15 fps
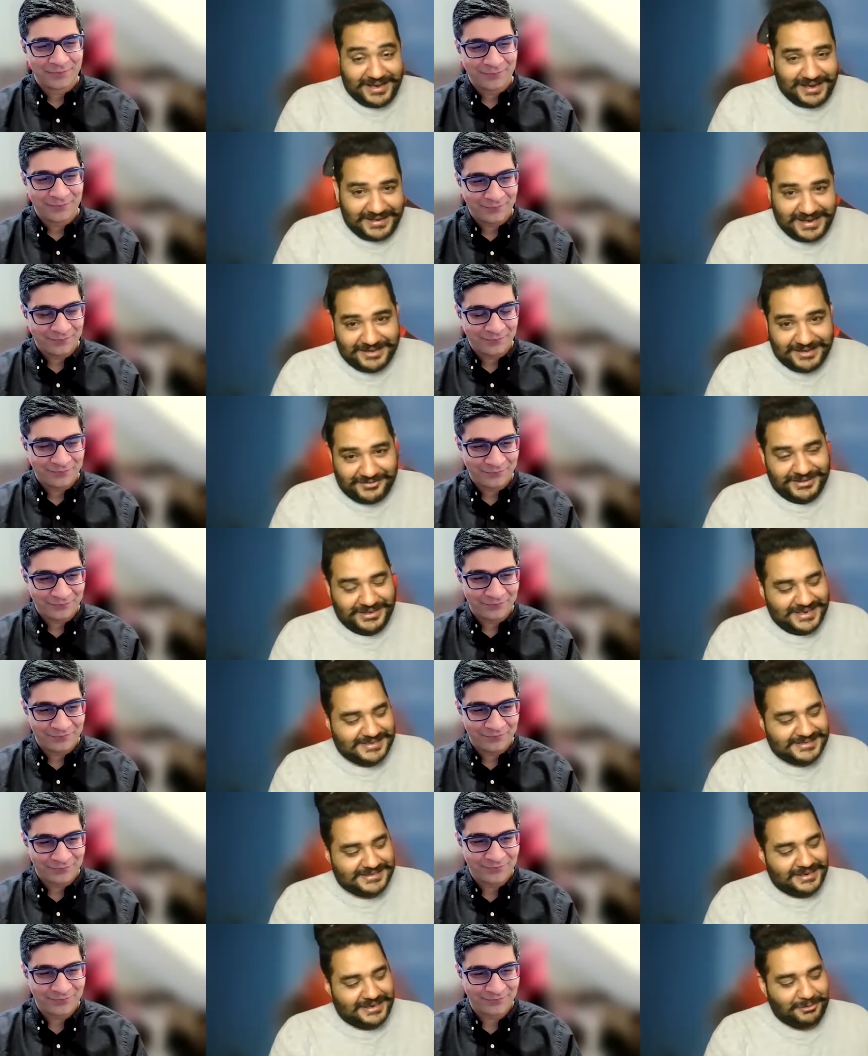Speaker 1: they had
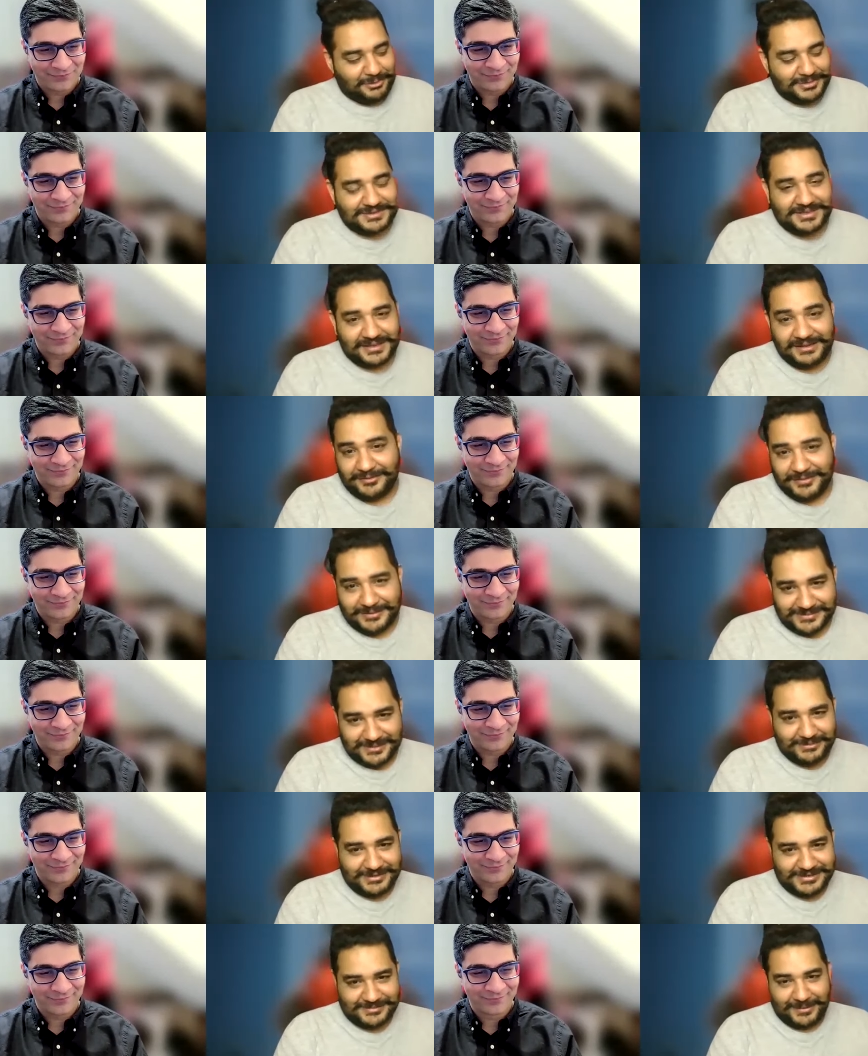advertised that, I would still give them
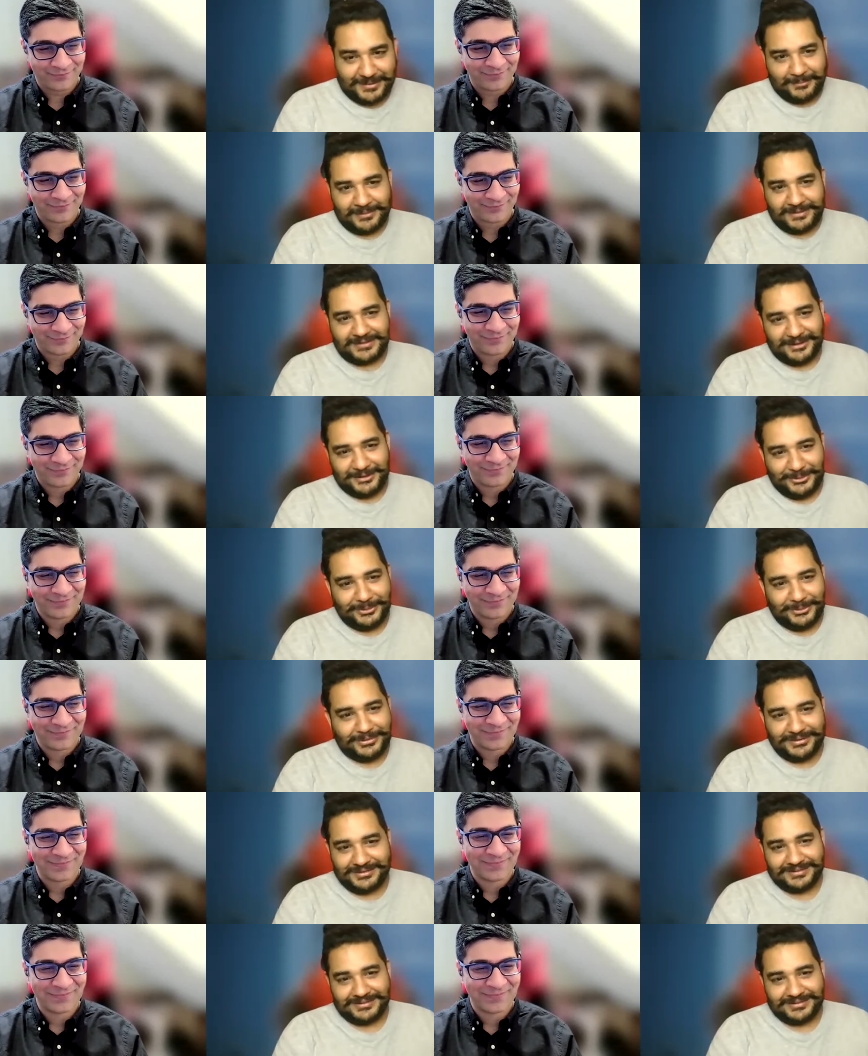some respect, but they don't.